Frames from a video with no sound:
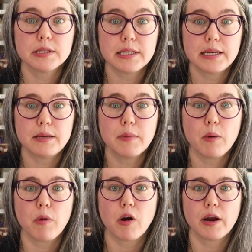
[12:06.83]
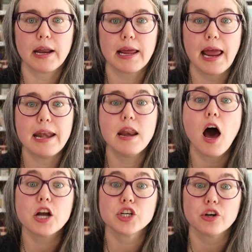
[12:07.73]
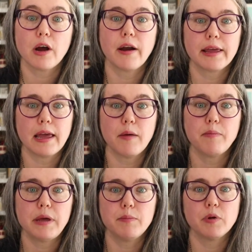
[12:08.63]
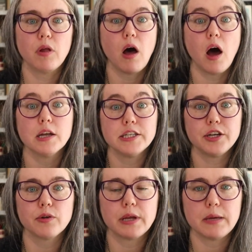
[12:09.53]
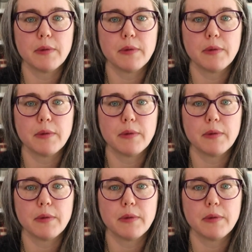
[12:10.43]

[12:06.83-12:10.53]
to email marketing and not sure how to get people onto your email